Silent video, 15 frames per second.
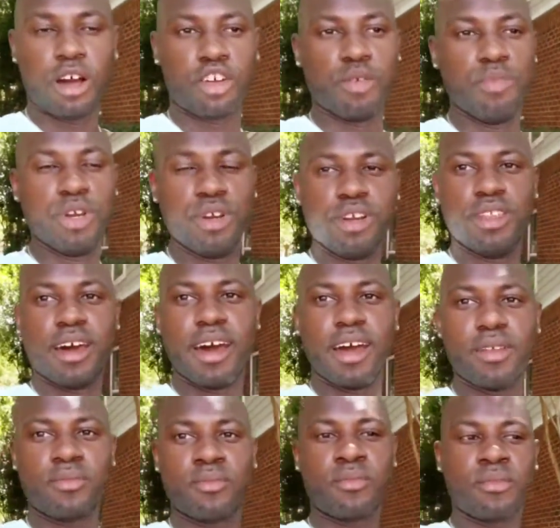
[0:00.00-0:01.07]
a community
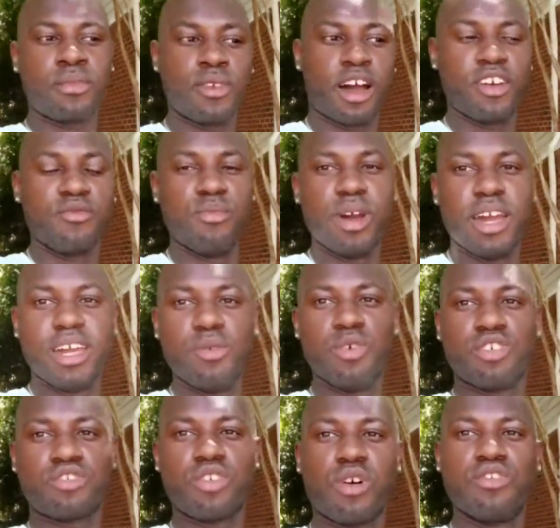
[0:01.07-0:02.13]
that I've made,
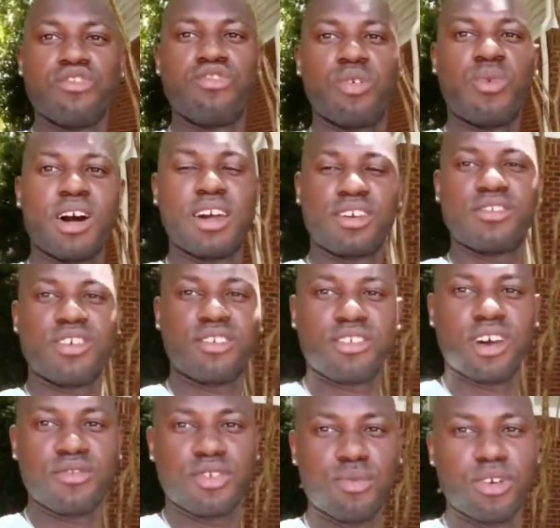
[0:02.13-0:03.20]
which is called the Juwan
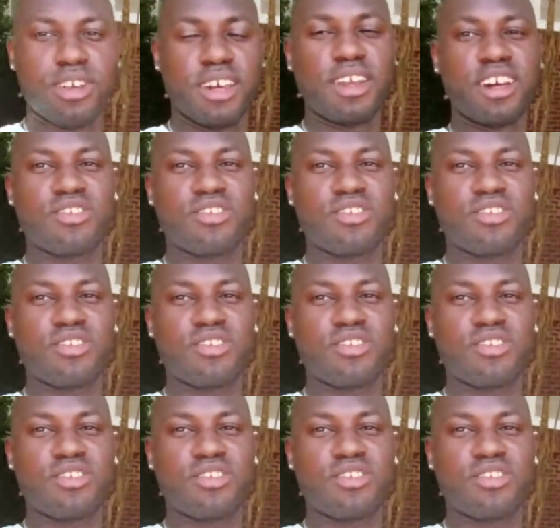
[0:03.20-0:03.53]
Exercise Health Community,